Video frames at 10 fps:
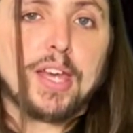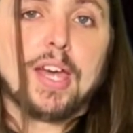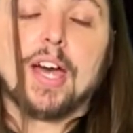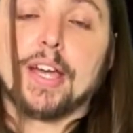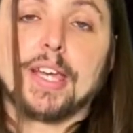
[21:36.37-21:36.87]

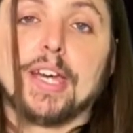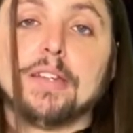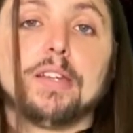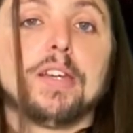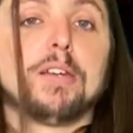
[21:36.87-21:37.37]

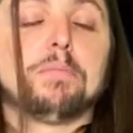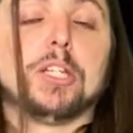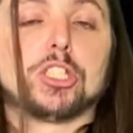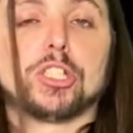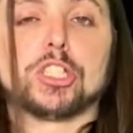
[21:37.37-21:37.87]
Again, be
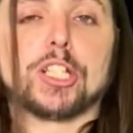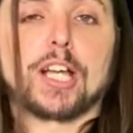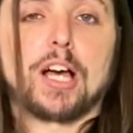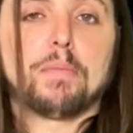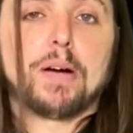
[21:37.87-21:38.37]
sure to check
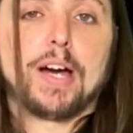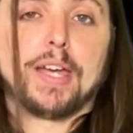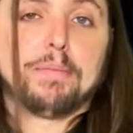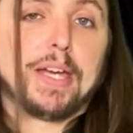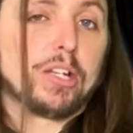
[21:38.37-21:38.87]
out
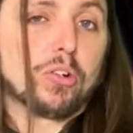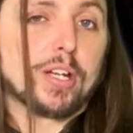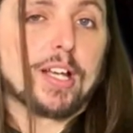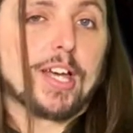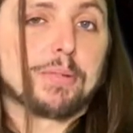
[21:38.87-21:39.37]
my
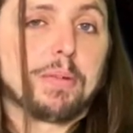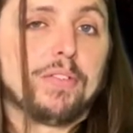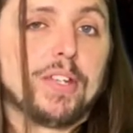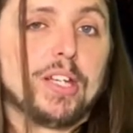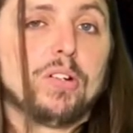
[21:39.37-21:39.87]
Mandalorian cosplay
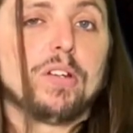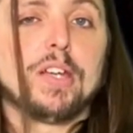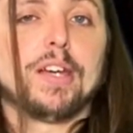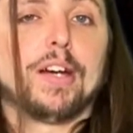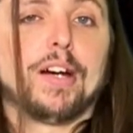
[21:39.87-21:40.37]
video.
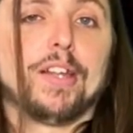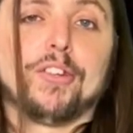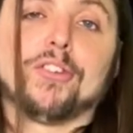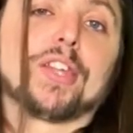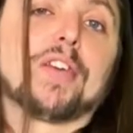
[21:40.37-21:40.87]

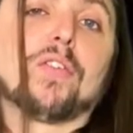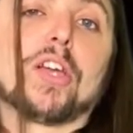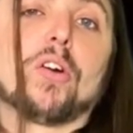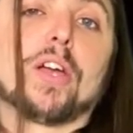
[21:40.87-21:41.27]
There is a giveaway going